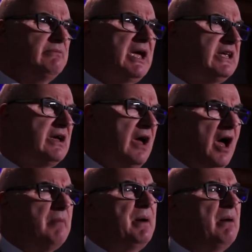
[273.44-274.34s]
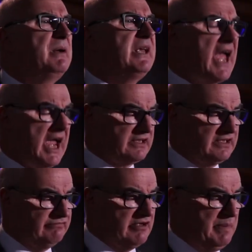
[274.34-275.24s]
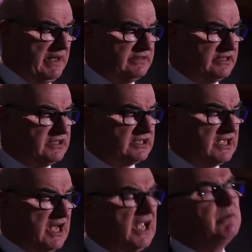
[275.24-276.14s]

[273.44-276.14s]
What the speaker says: to make a public act of repentance.